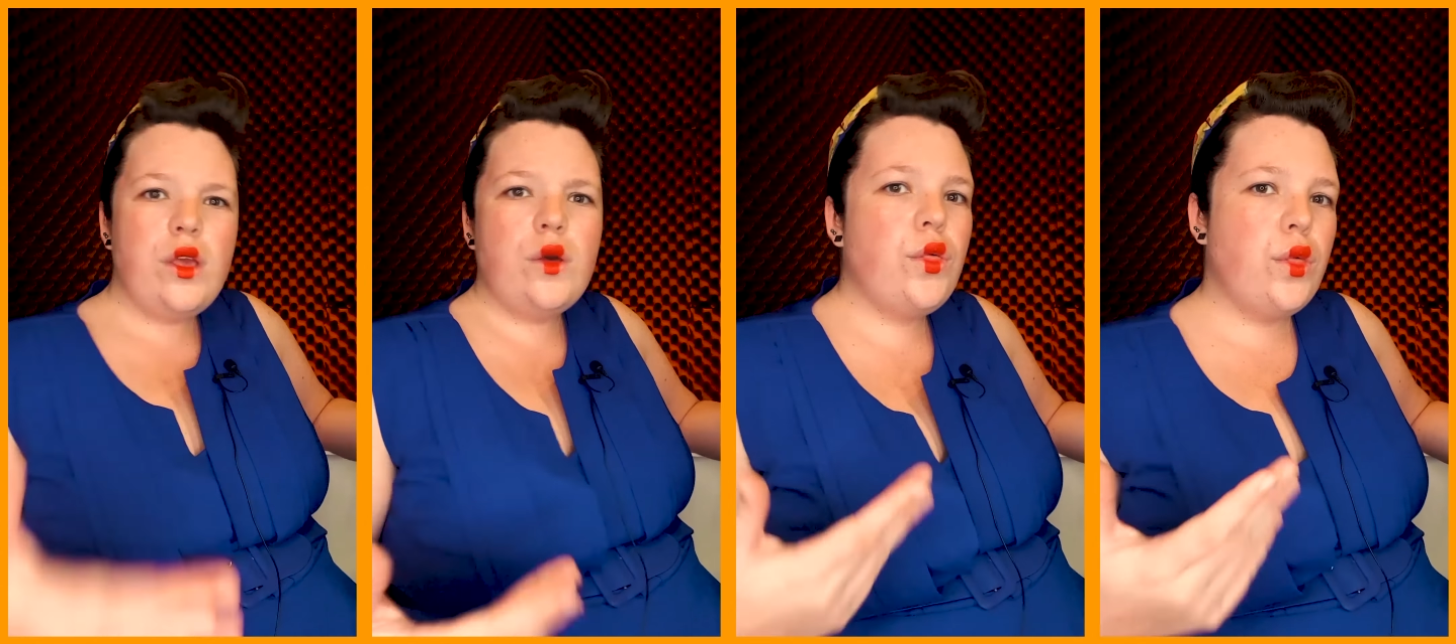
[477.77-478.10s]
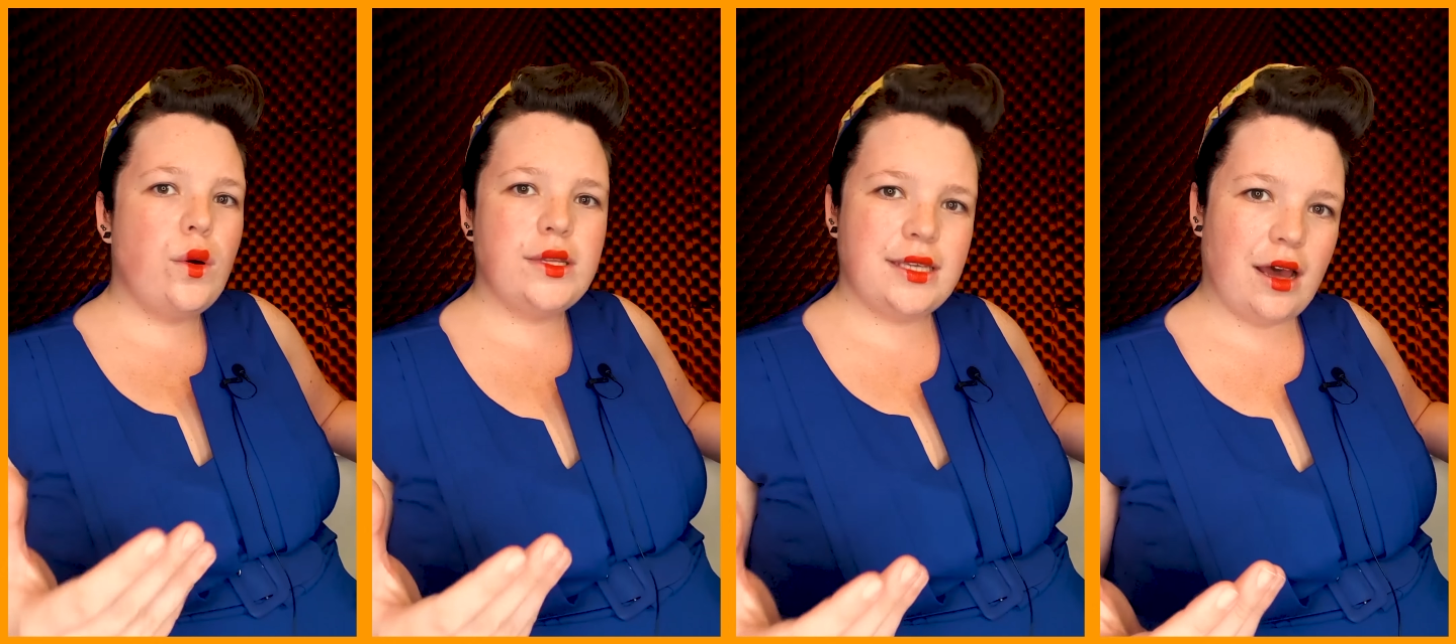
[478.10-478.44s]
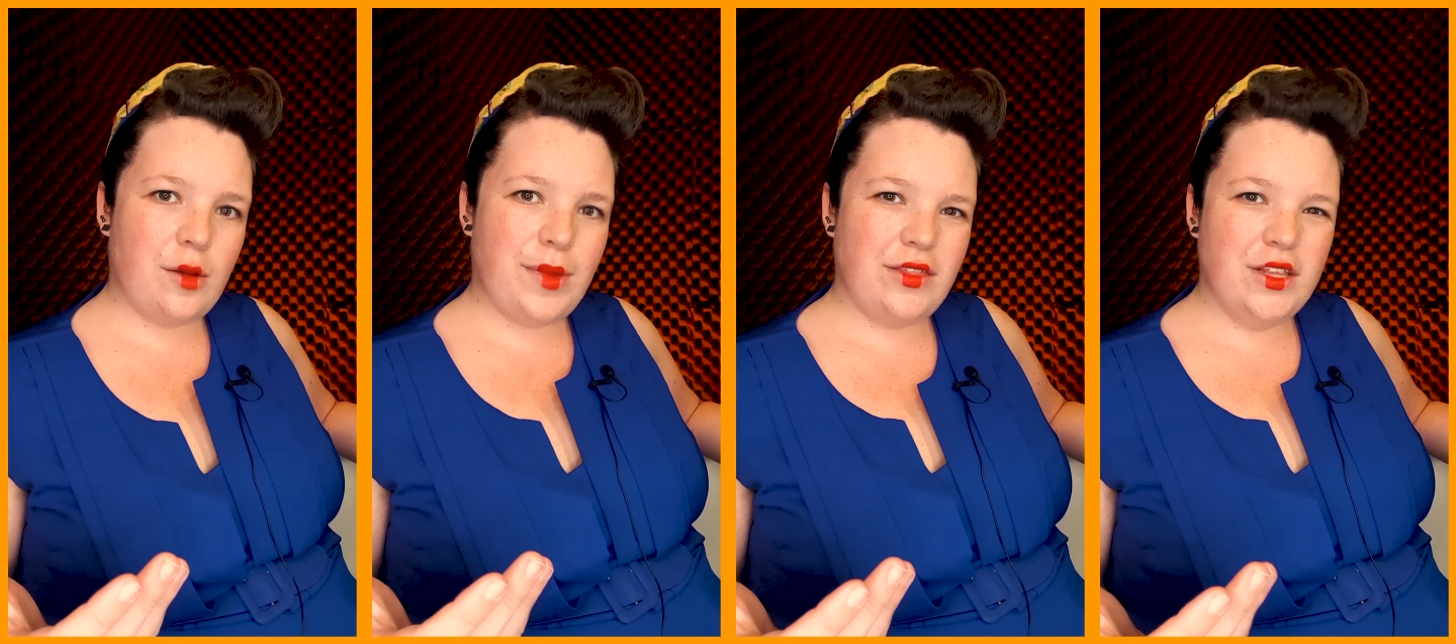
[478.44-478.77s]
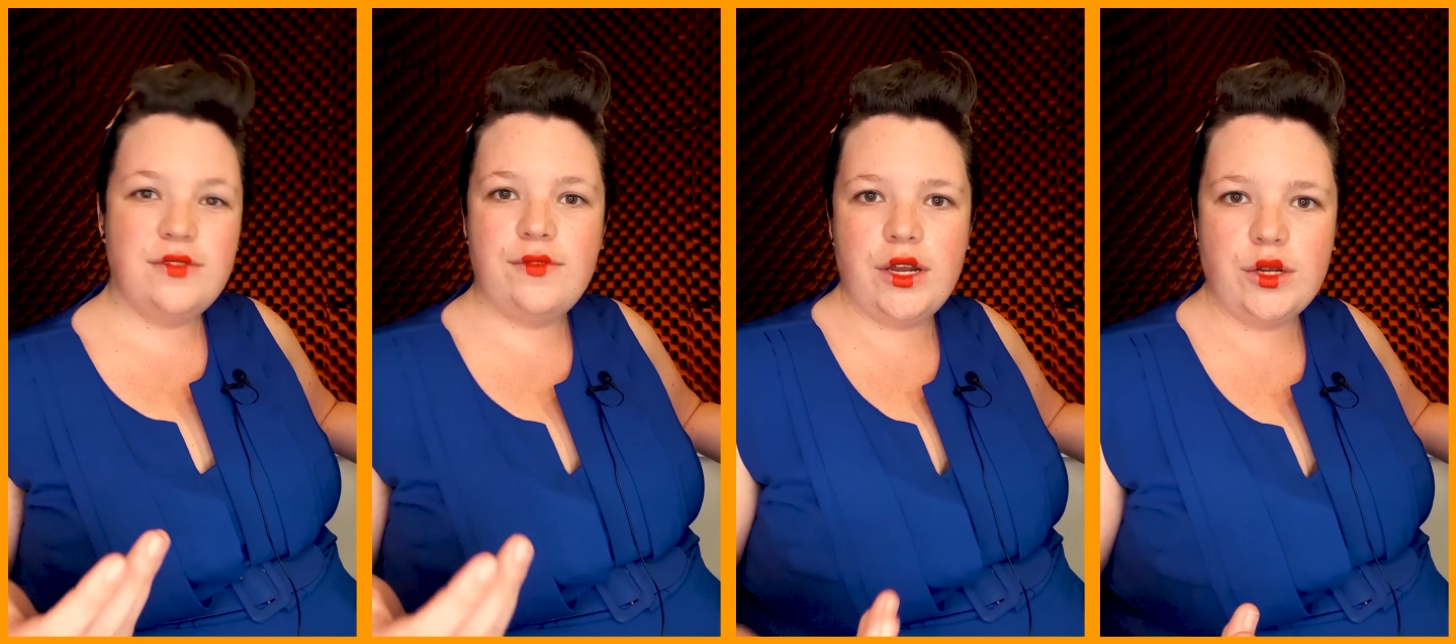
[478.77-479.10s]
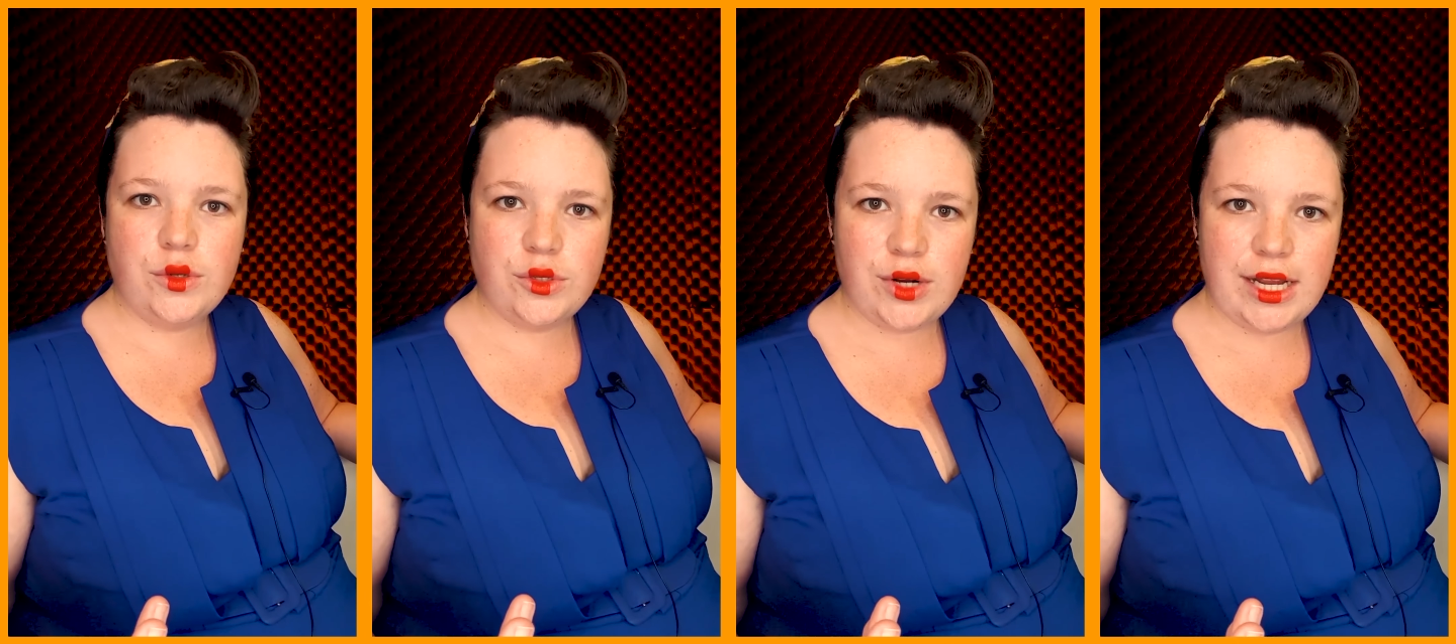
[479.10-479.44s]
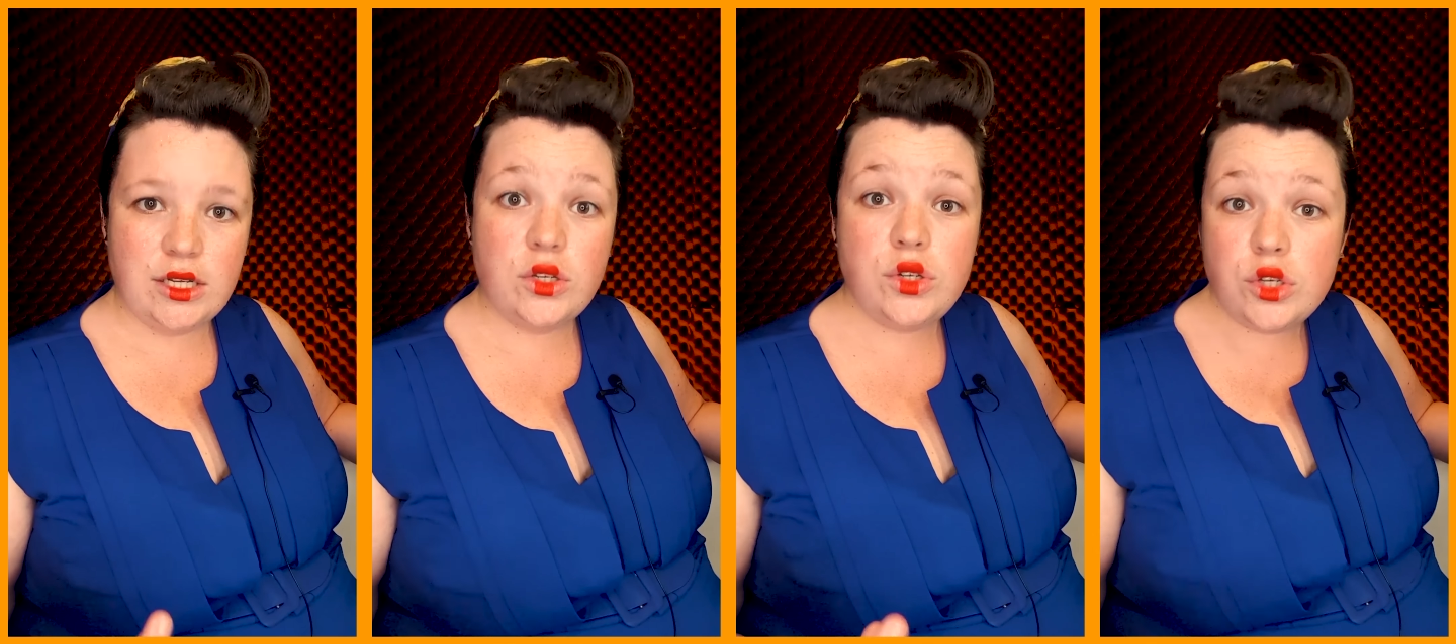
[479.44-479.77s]
your thoughts are about this vertical
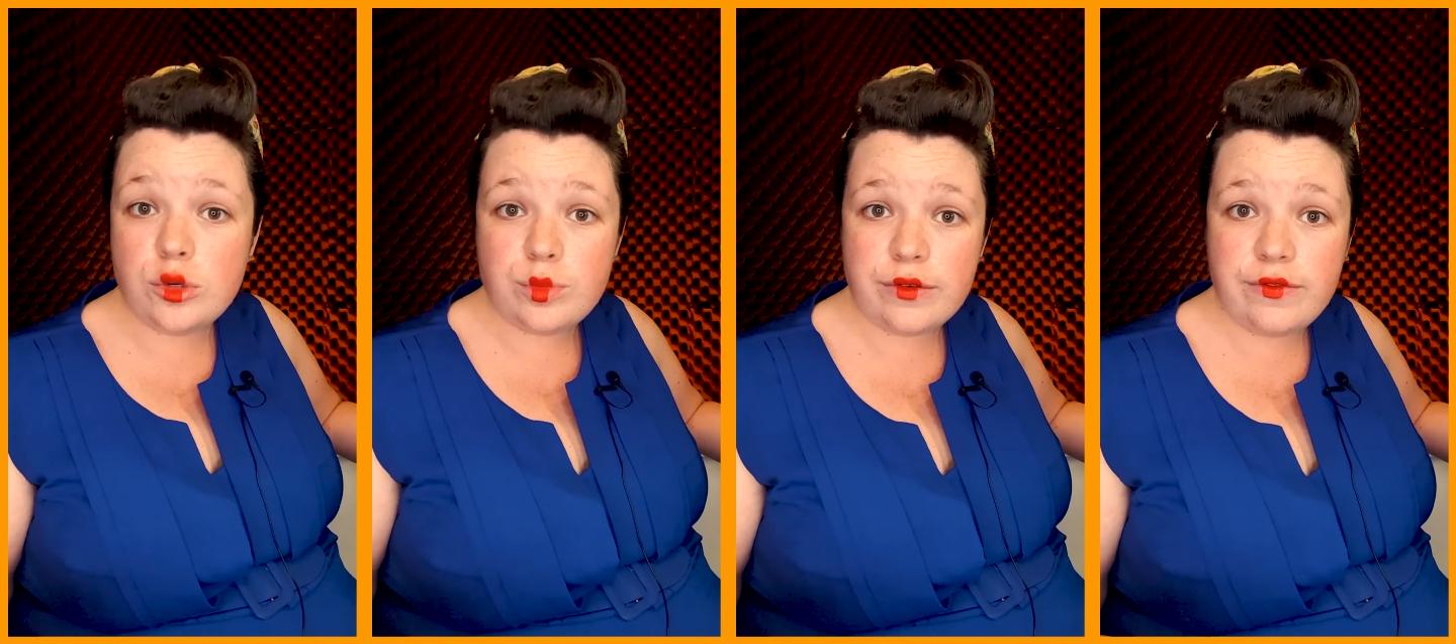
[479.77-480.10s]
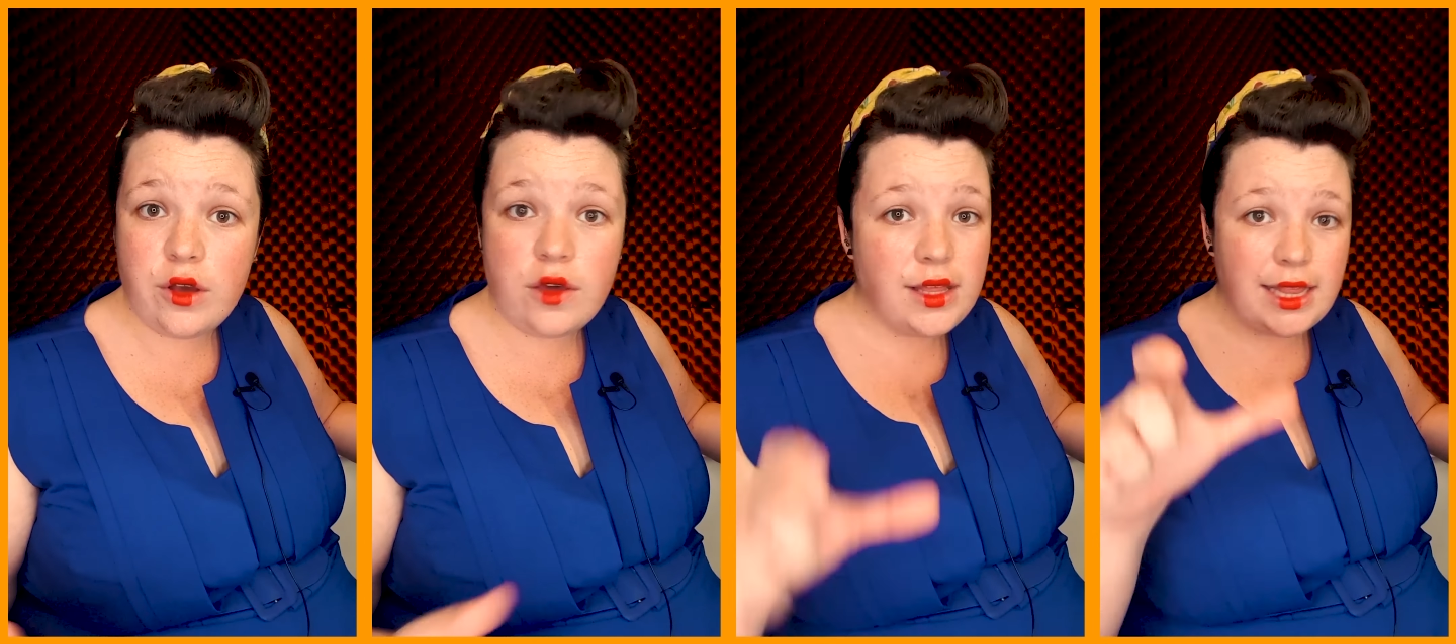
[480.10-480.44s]
trend. Do you prefer the